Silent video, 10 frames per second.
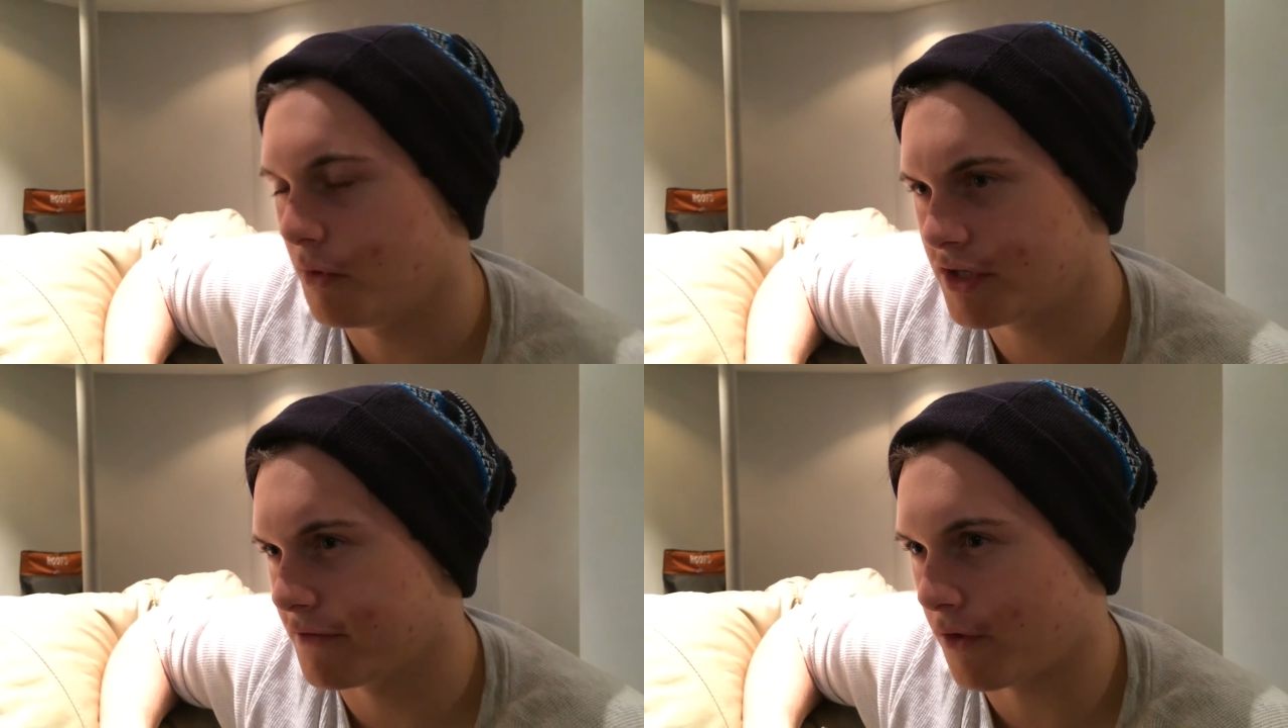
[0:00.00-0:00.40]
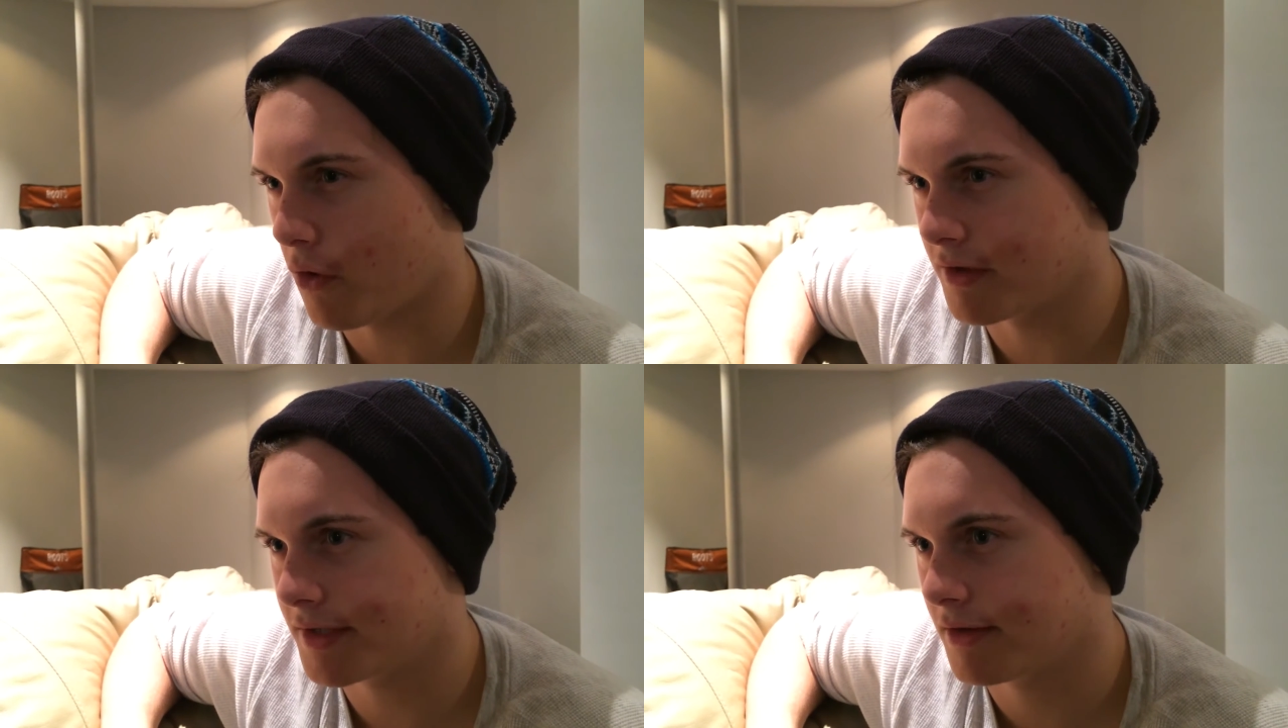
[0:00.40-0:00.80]
Winter, of
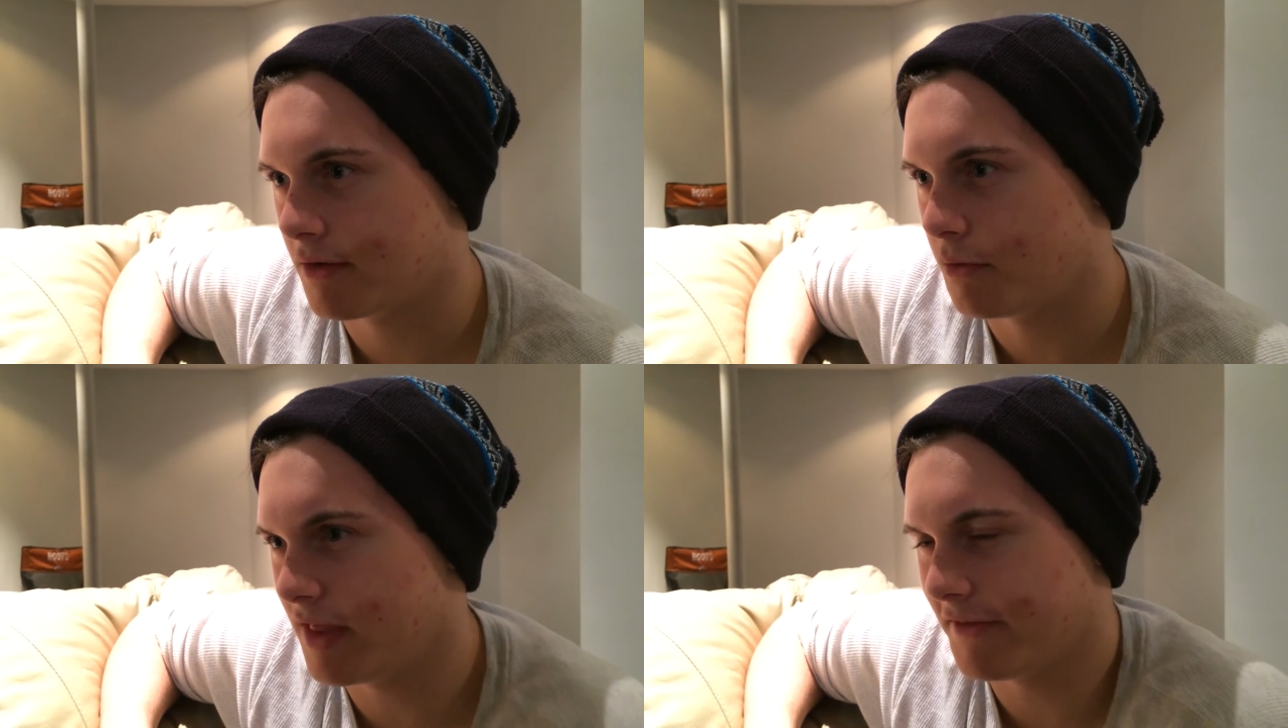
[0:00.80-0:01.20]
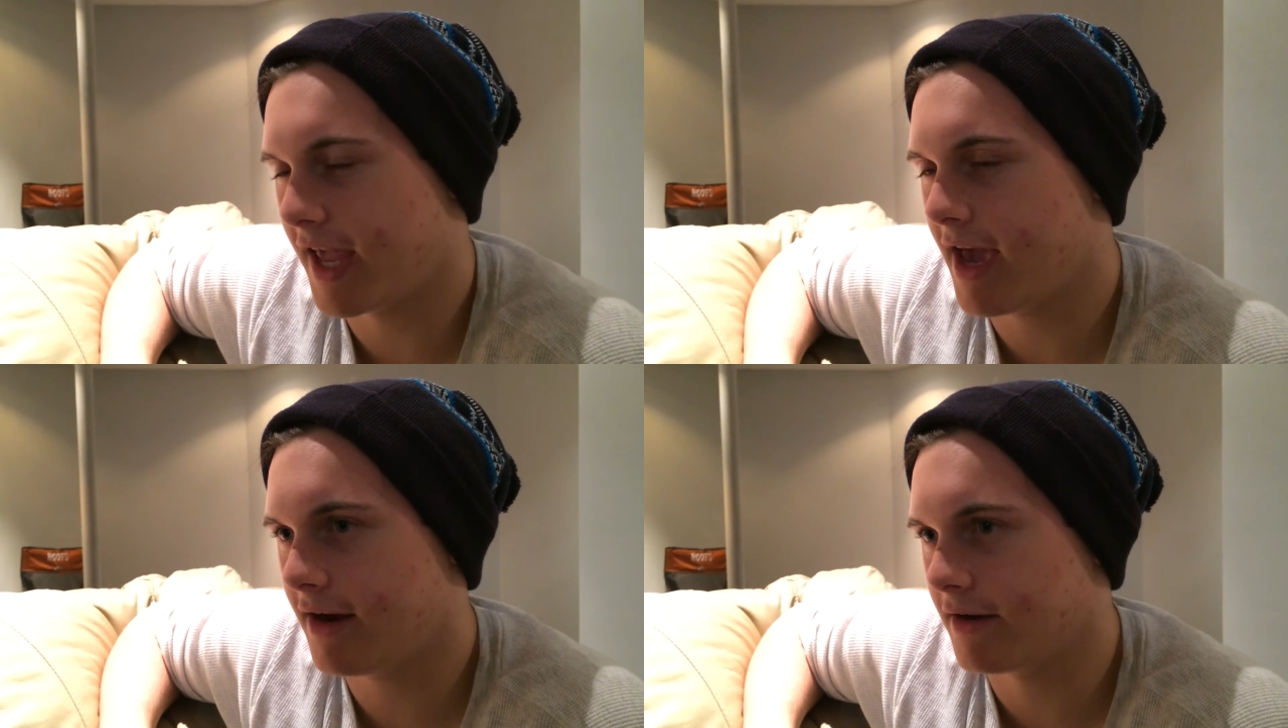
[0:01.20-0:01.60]
course. We live in
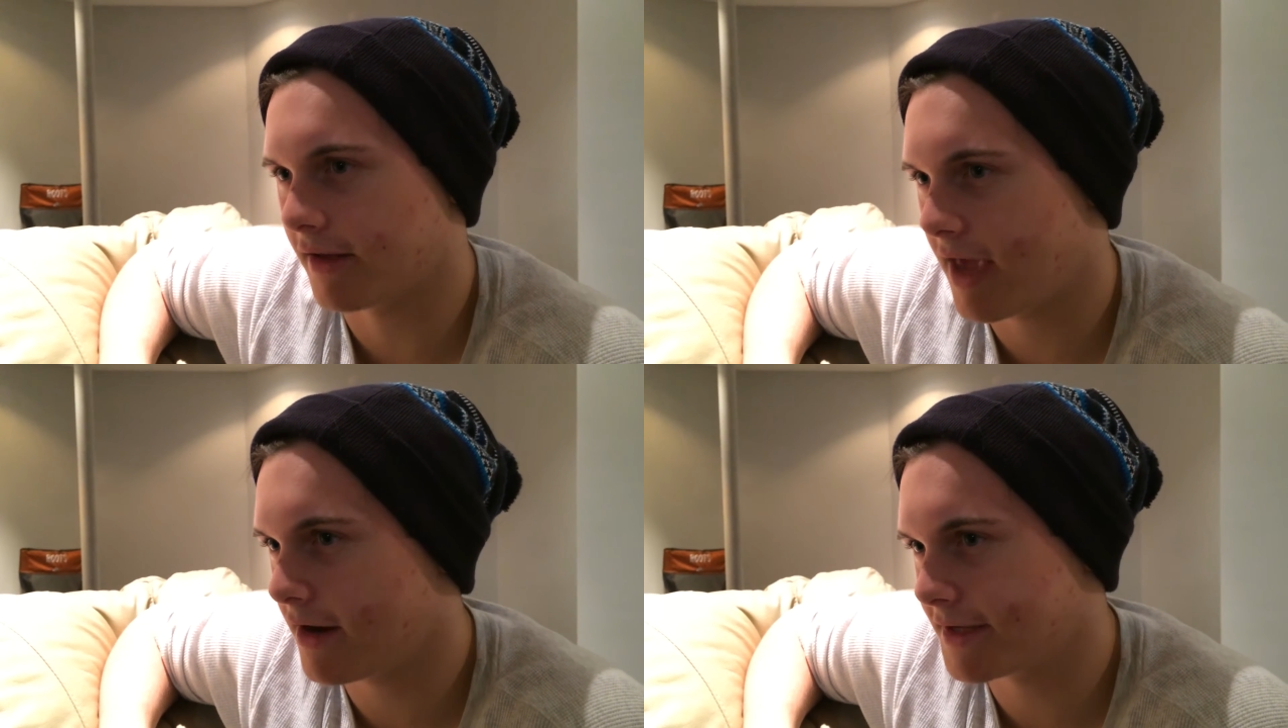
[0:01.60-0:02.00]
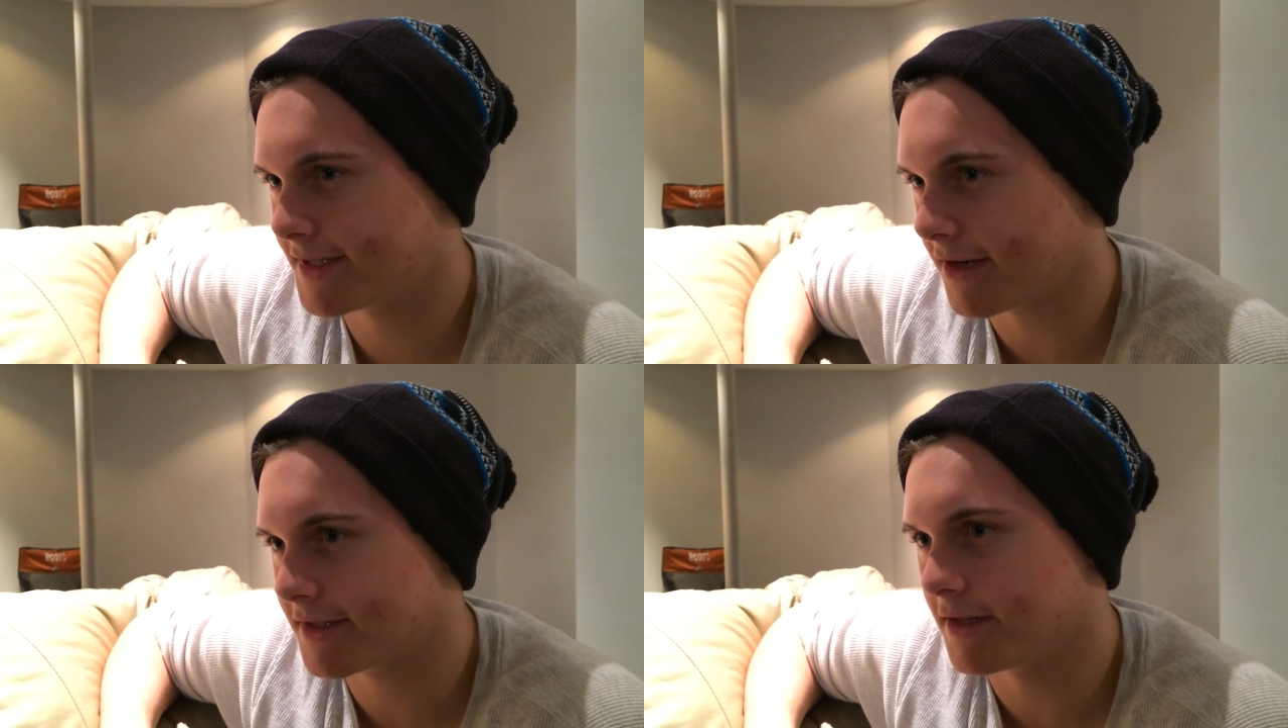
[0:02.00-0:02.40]
Canada. Canada
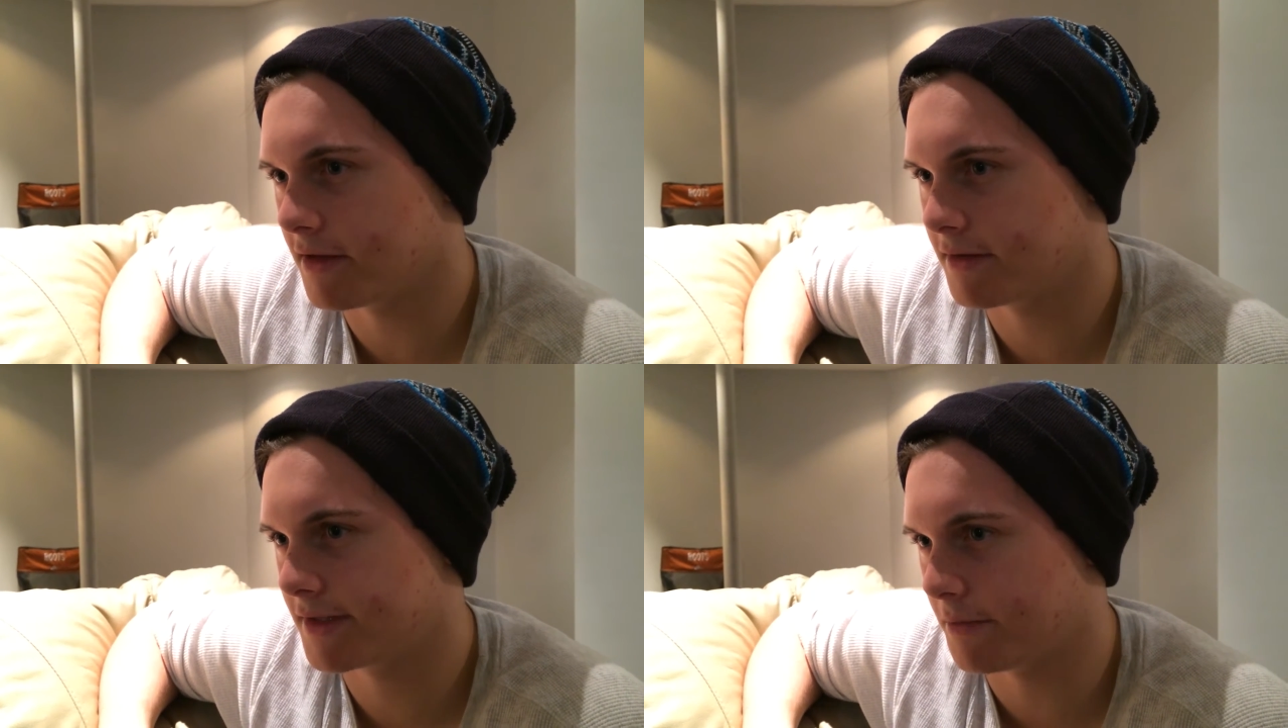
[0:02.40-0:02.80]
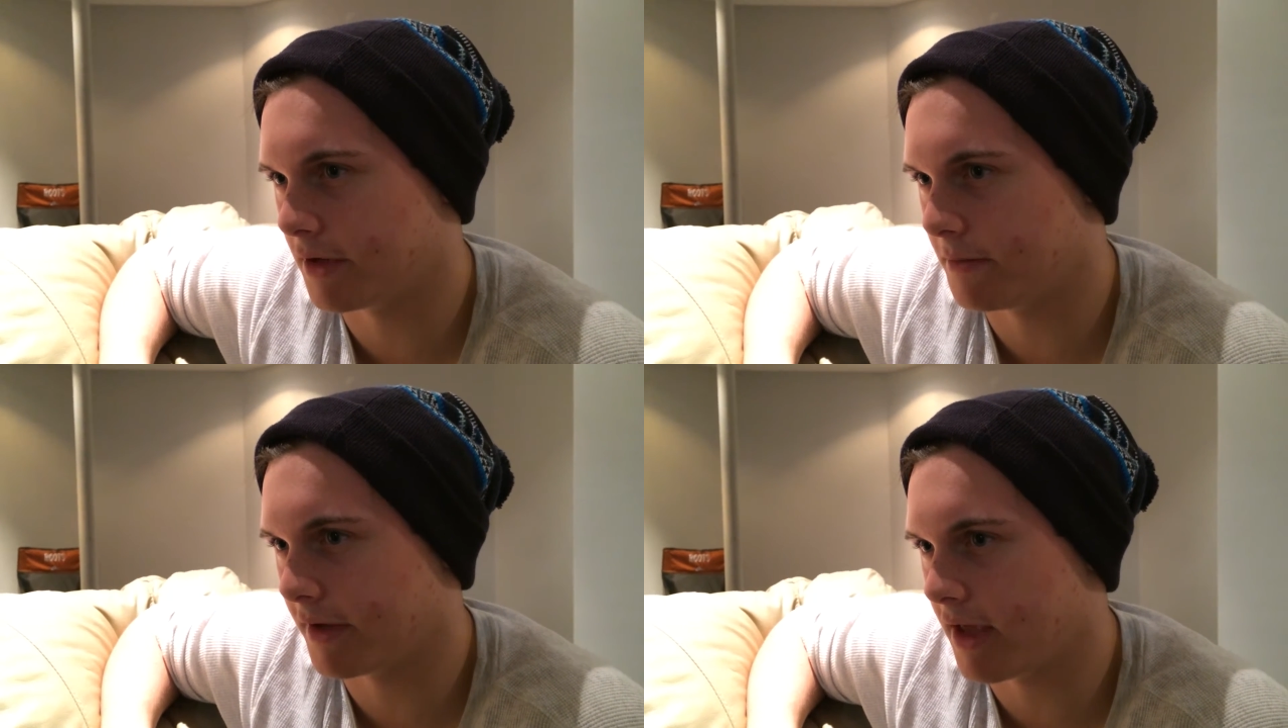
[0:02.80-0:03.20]
sucks in the Summer
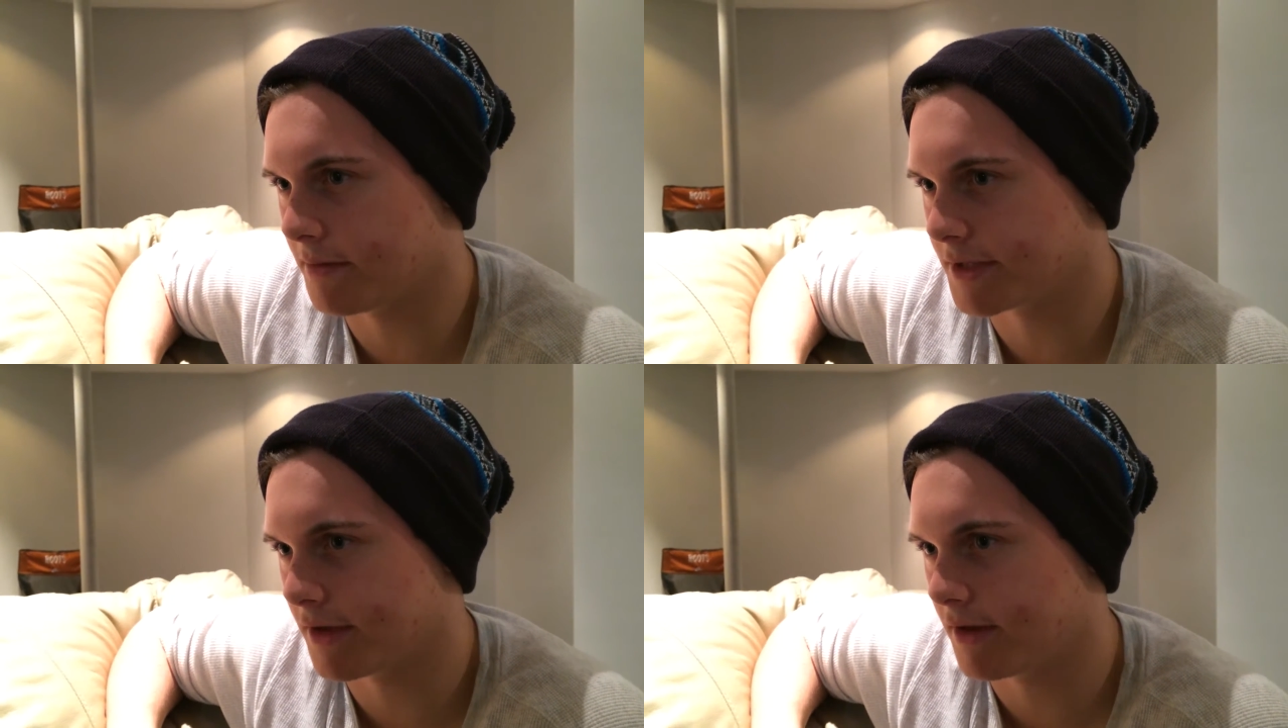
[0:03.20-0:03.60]
Olympic Games.